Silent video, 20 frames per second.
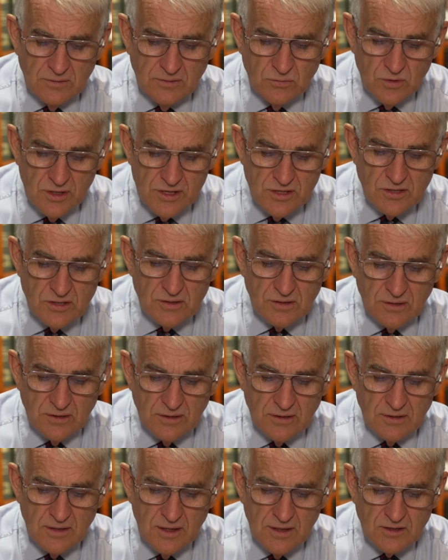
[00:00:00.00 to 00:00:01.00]

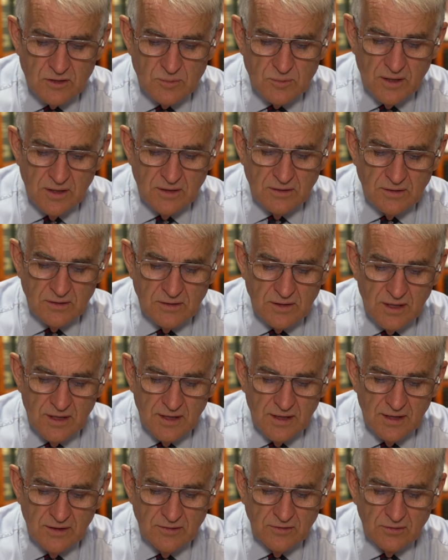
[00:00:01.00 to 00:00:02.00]
Recently, Doug's been
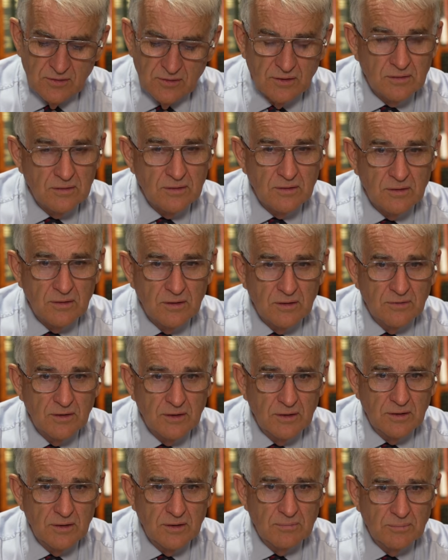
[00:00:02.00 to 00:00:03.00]
engaged in the
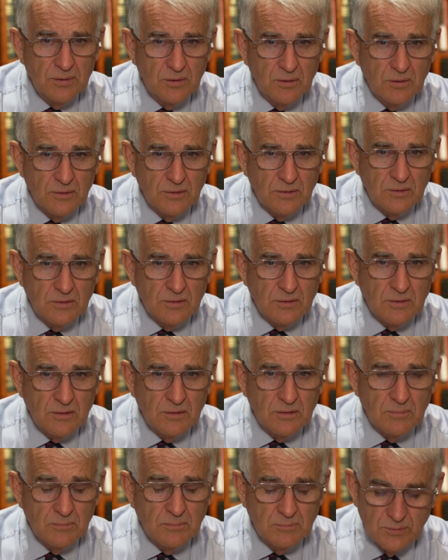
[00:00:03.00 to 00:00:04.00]
very important
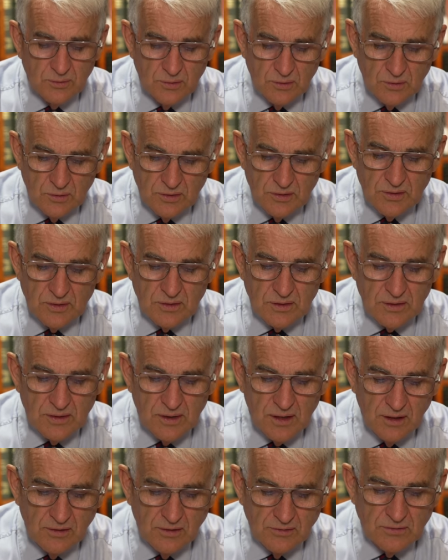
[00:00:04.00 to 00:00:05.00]
broader
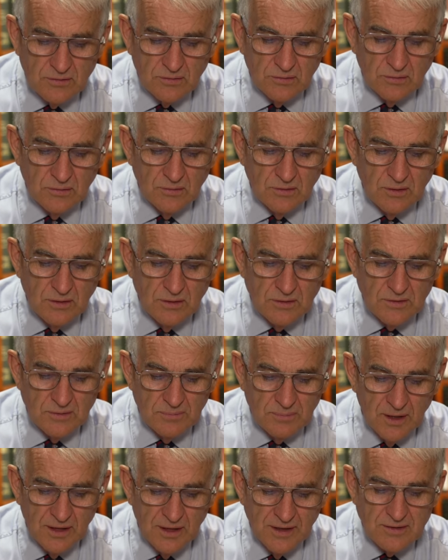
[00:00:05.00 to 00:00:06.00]
cultural
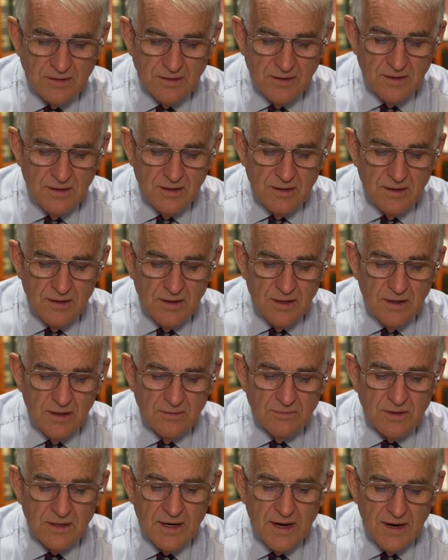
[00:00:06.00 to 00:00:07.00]
debate
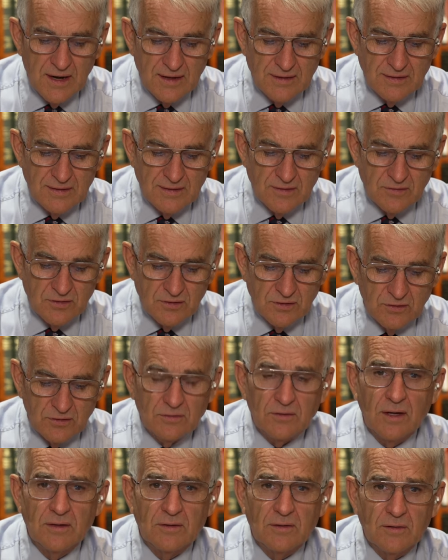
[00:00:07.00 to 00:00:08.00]
regarding the
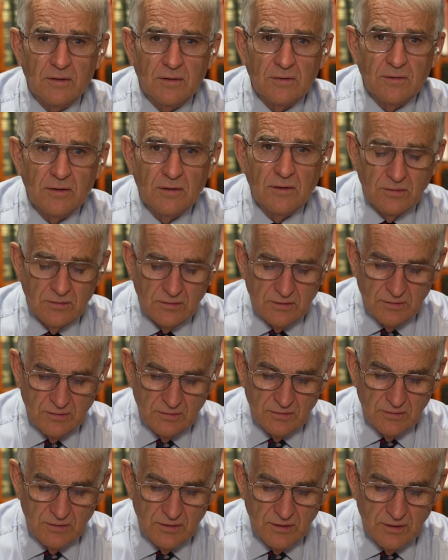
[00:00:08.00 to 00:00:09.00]
state of
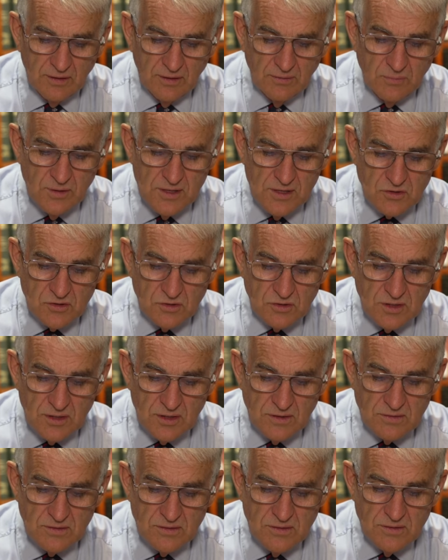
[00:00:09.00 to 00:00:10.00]
universities in Western
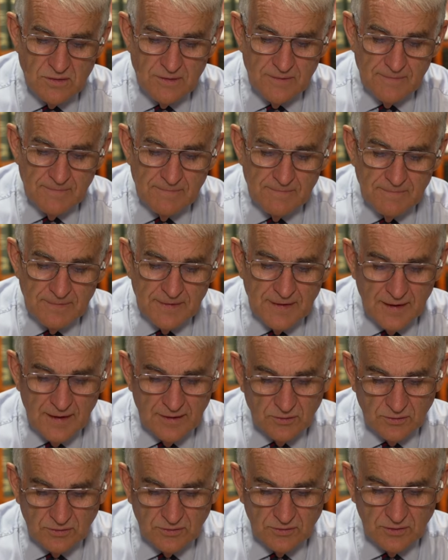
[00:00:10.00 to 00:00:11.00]
countries, and
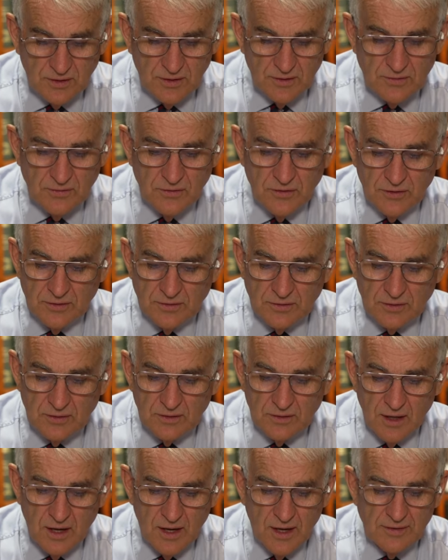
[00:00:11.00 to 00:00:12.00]
also the
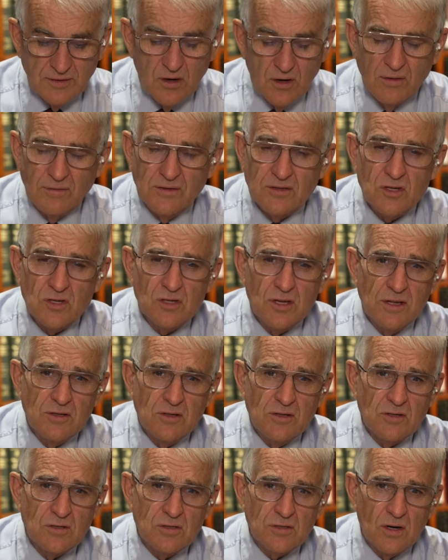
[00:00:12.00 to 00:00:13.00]
decline of a
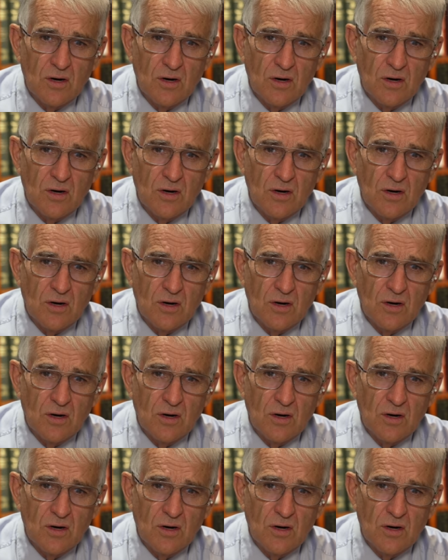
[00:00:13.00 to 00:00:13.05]
sense